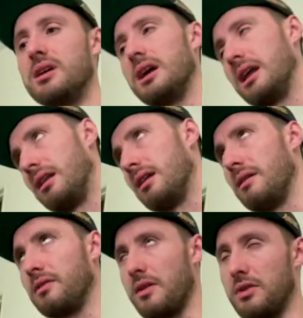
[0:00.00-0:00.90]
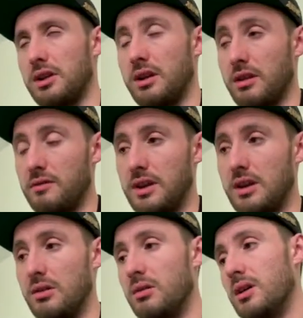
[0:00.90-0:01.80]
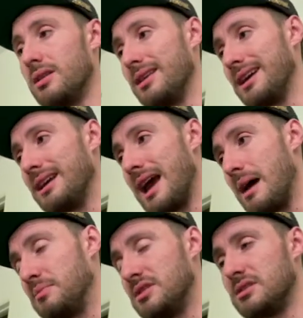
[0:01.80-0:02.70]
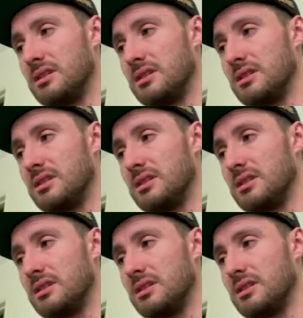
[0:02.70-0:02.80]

and I've covered it in another video that gaps,